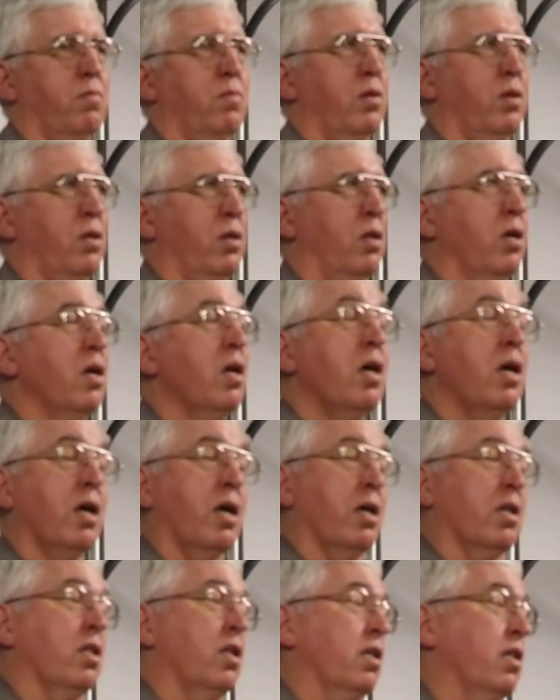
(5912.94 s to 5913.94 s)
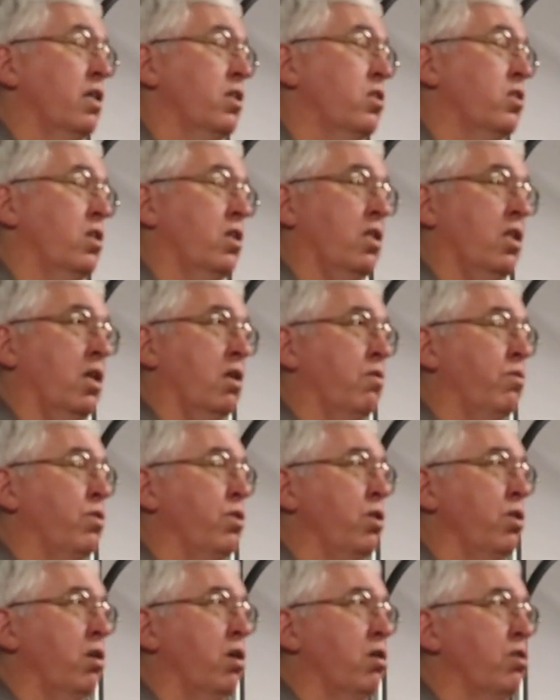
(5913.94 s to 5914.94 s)
Yeah, and like I said, like with the
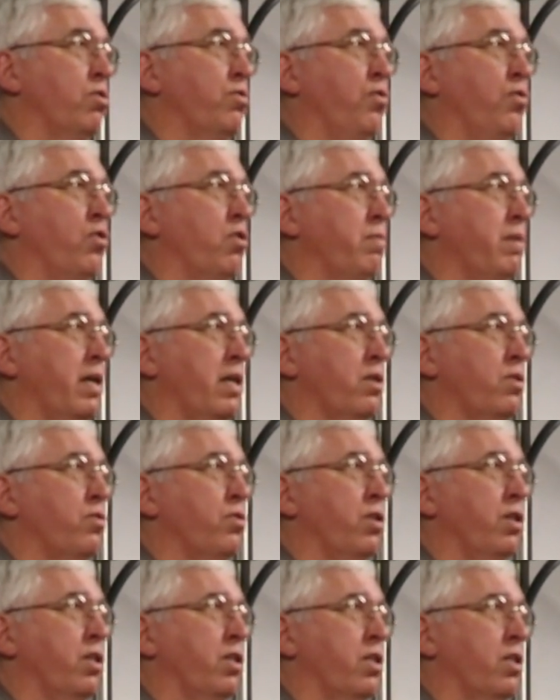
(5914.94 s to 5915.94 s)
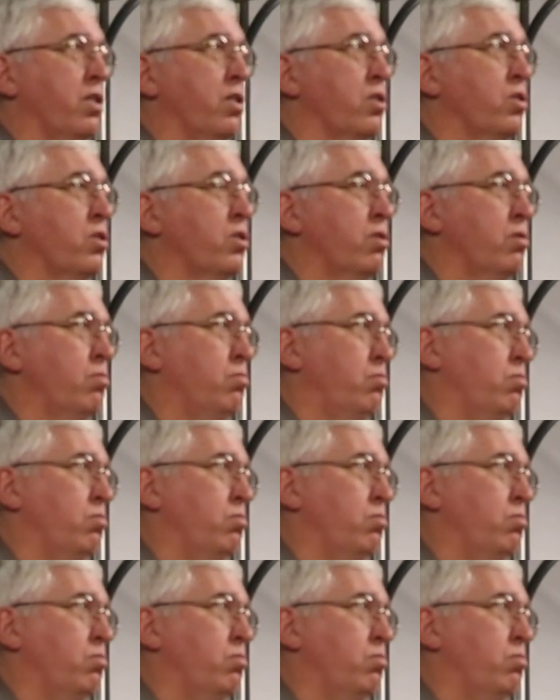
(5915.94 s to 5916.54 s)
large format drawings,